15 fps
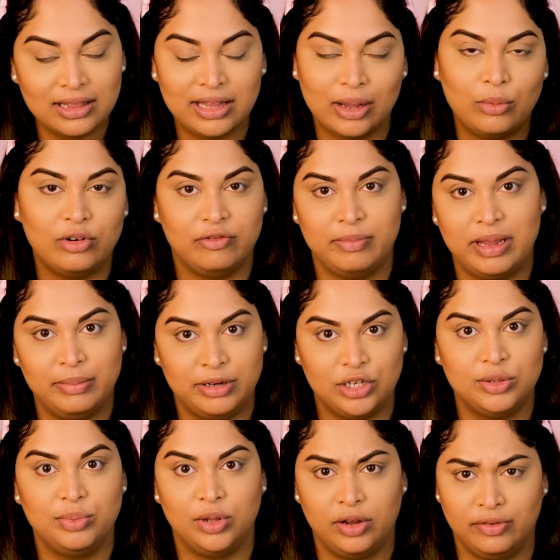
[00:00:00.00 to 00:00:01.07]
like, would have made me
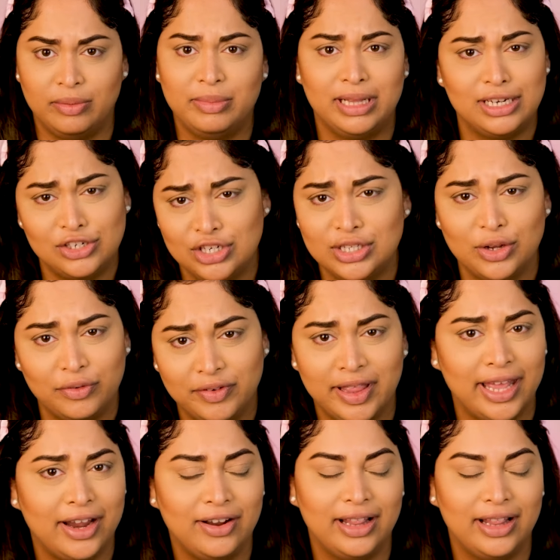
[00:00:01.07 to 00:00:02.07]
just pull over and be like, she's over there.